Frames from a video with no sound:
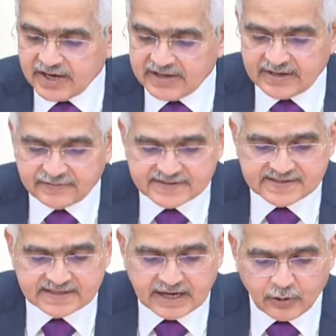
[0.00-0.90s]
Trade
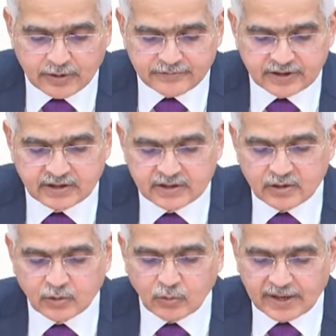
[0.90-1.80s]
deficit, however,
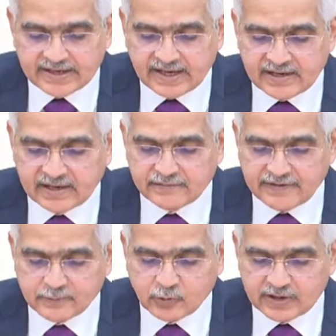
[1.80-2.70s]
widened
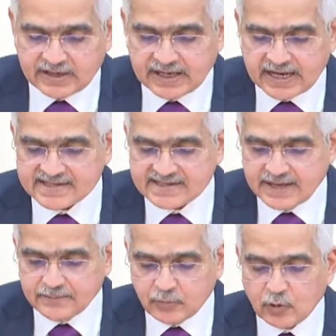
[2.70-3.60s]
in February as
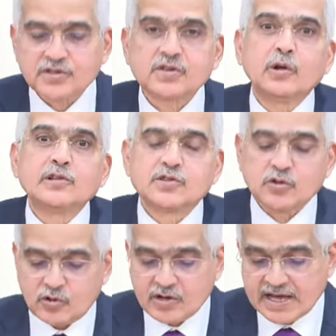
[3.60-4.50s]
imports
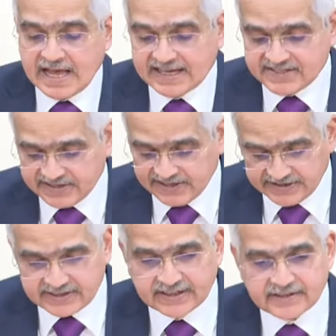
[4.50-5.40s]
also
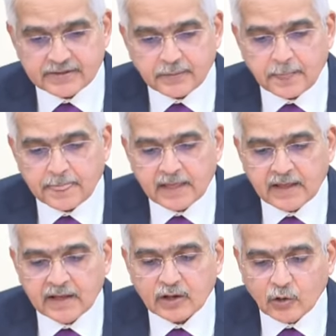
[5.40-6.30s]
accelerated.
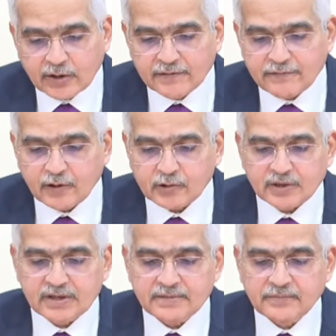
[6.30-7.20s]
Going
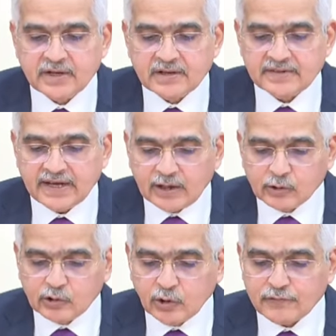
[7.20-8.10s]
forward, the
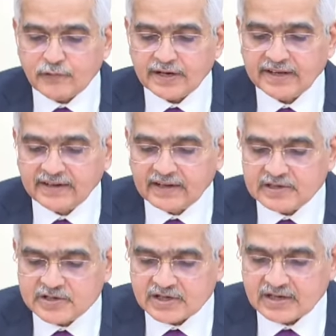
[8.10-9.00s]
outlook for
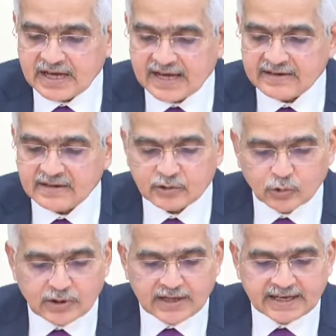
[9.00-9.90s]
agriculture and
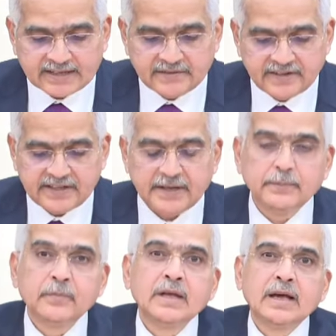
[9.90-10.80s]
rural
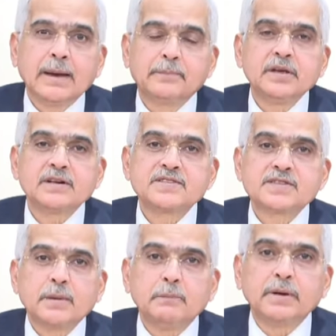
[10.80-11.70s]
activity
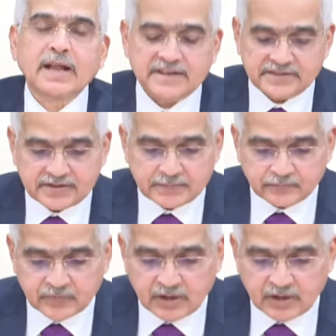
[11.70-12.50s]
appears bright,